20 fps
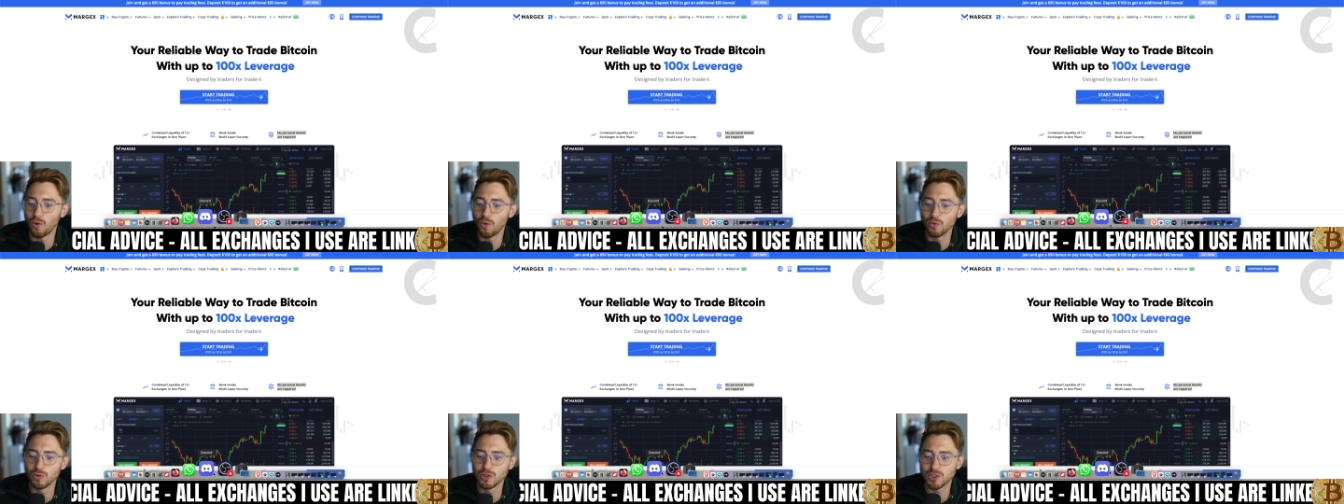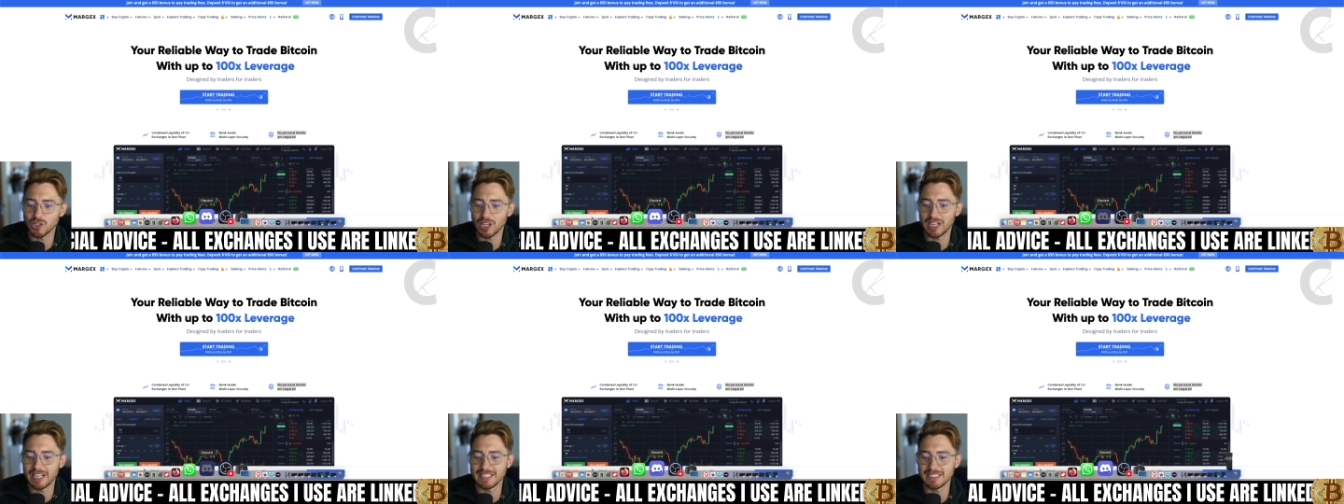
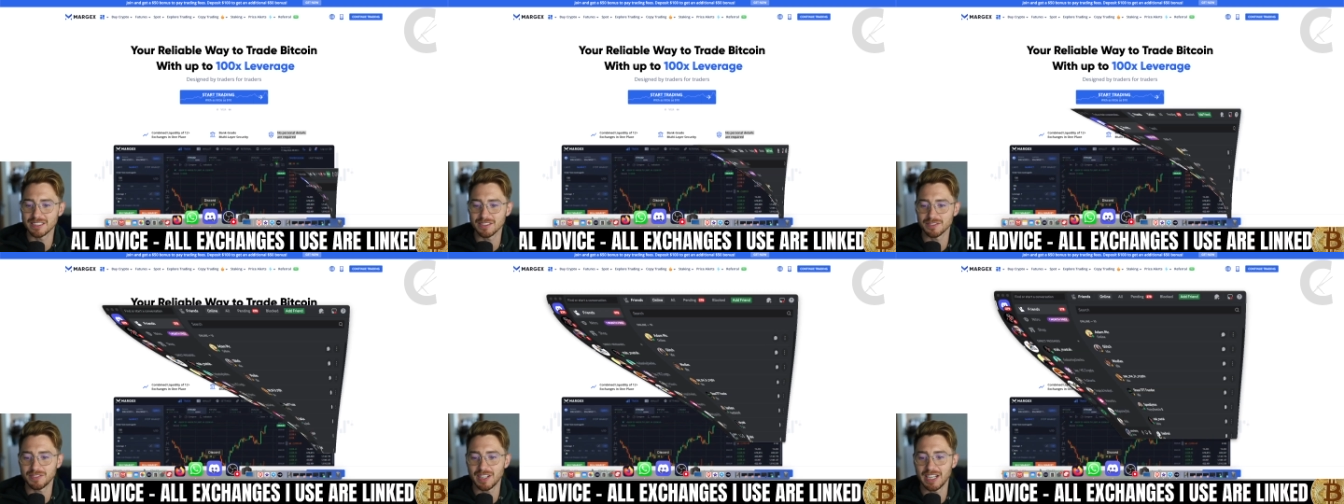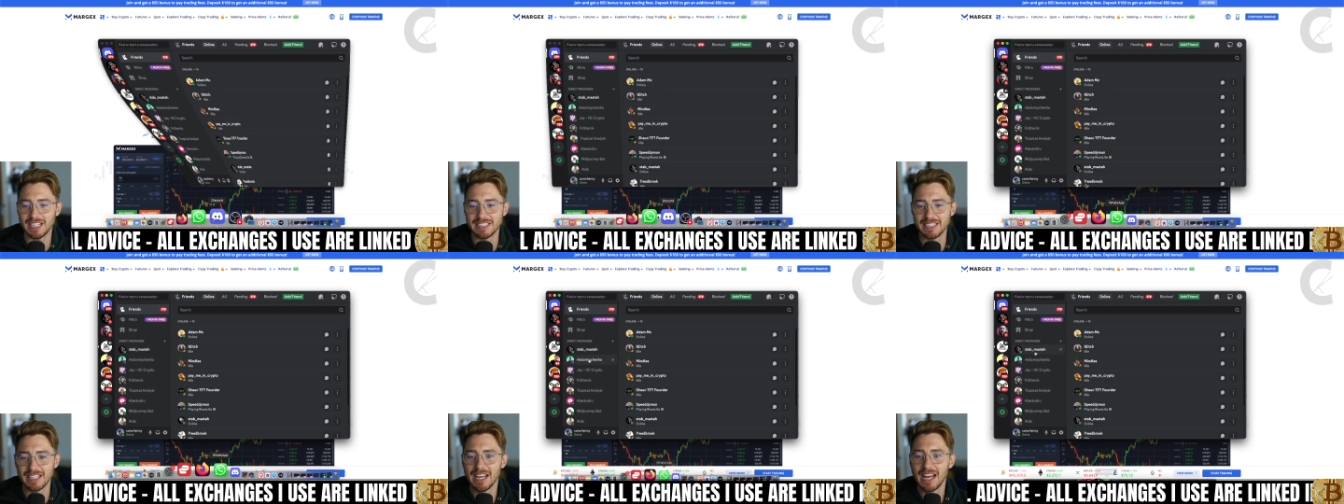all trying to
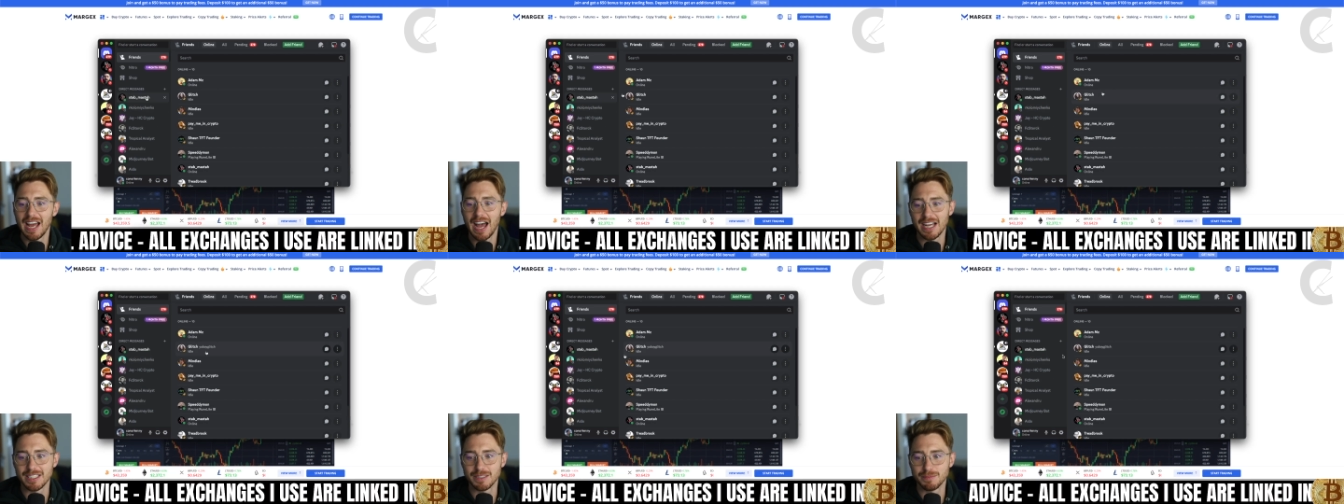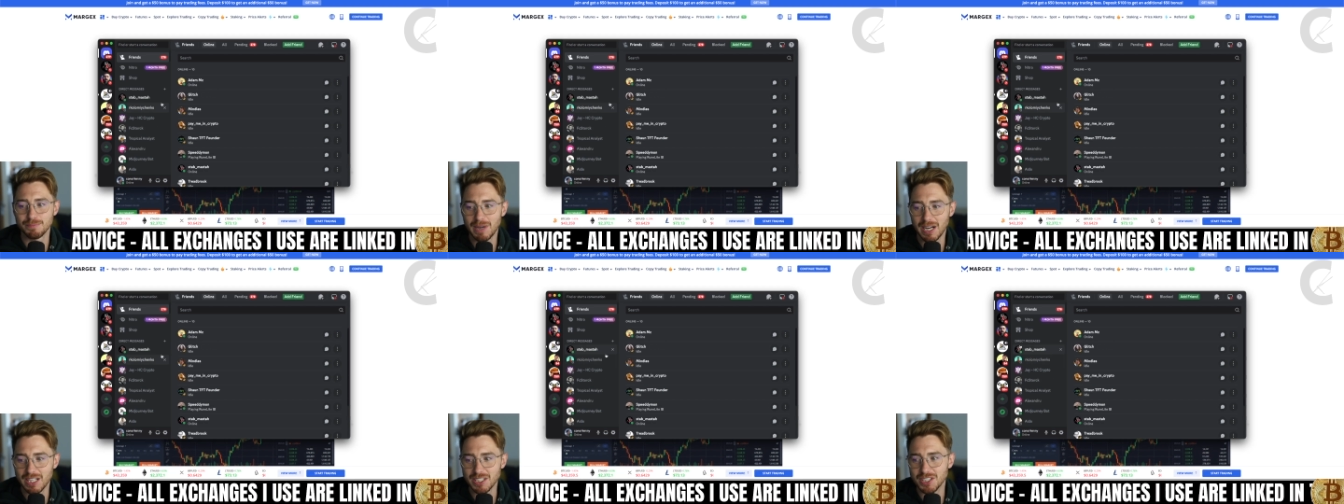find
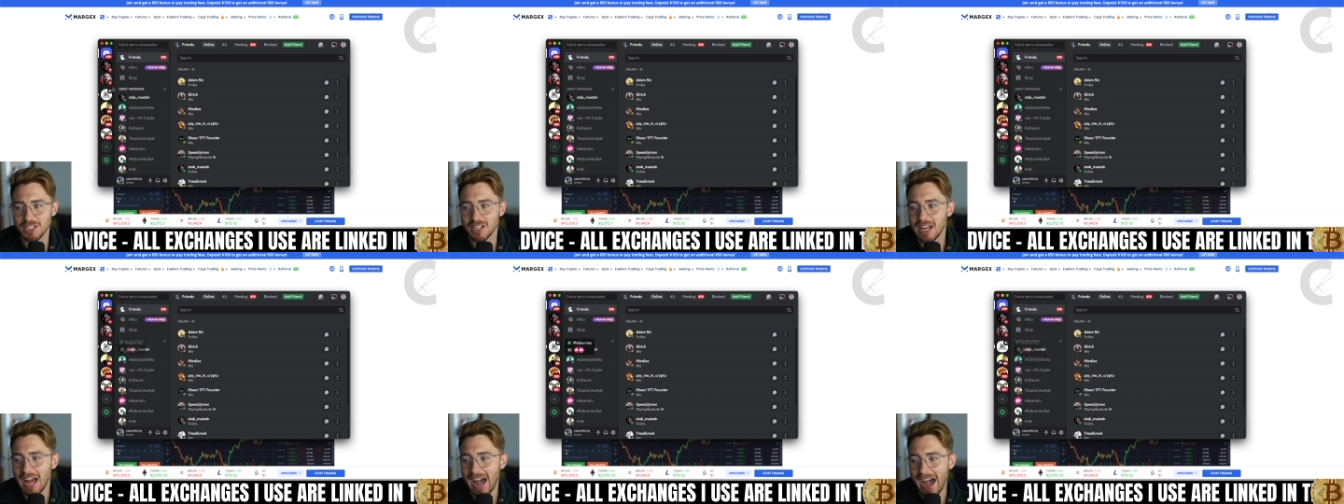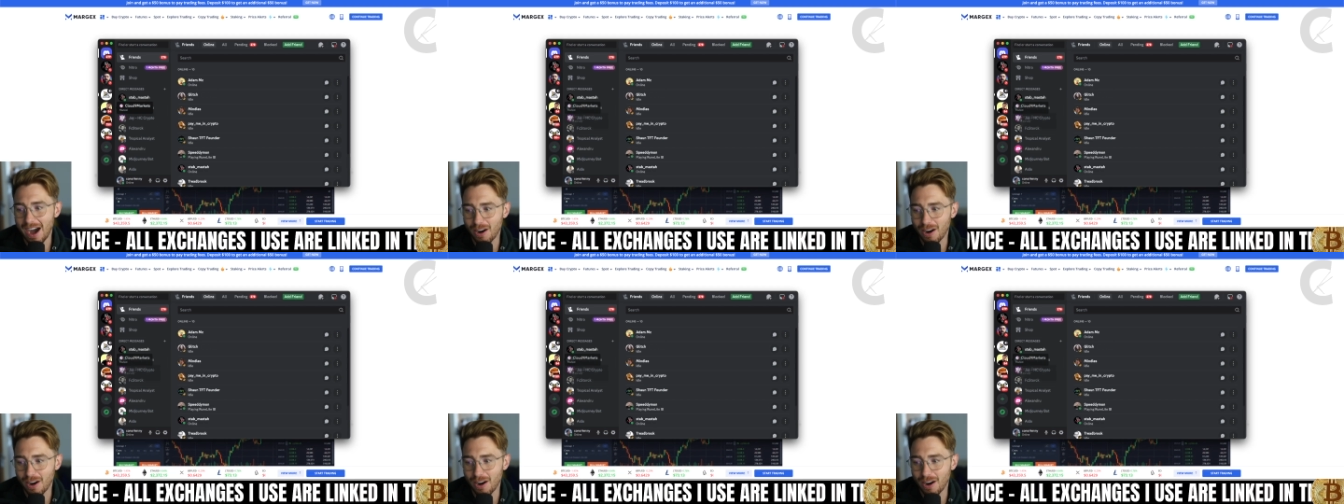as much